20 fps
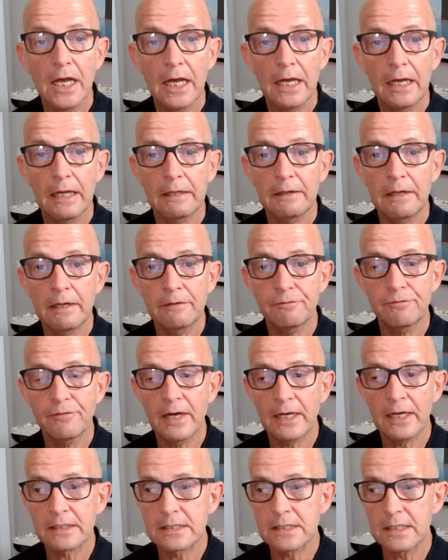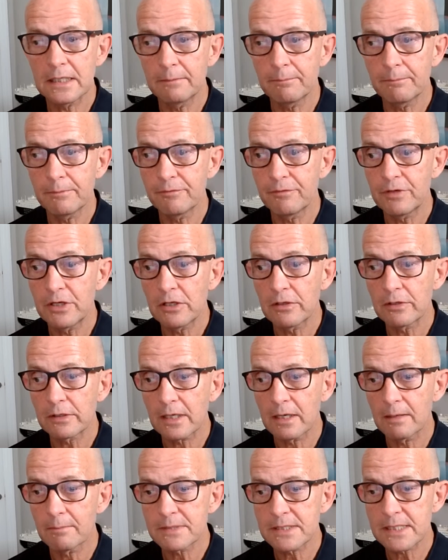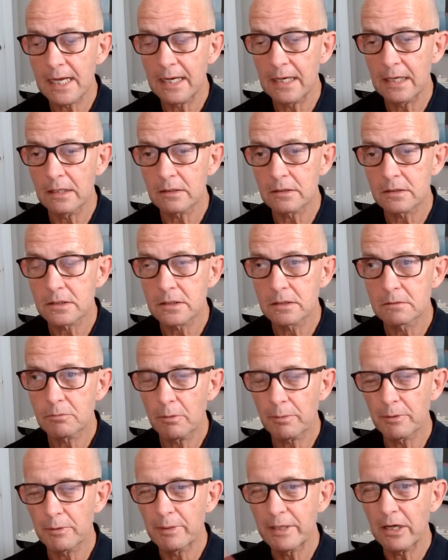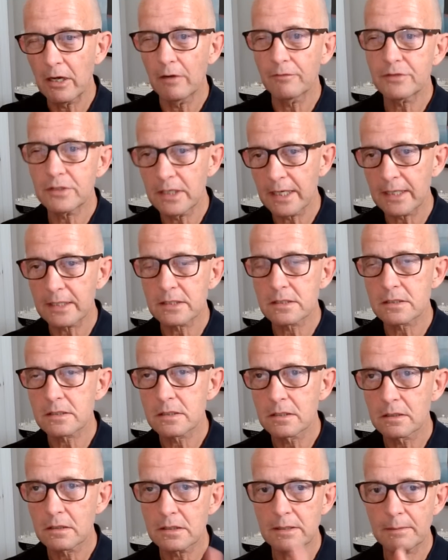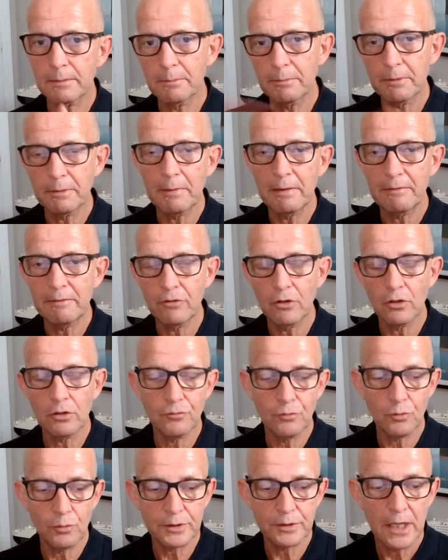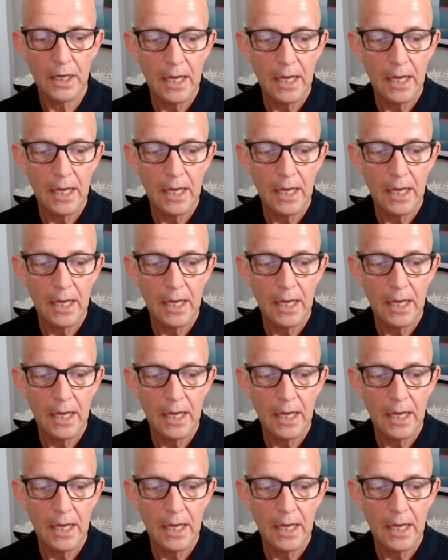In fact, the video that comes out probably the week after next, because I want to bring my vlog forward,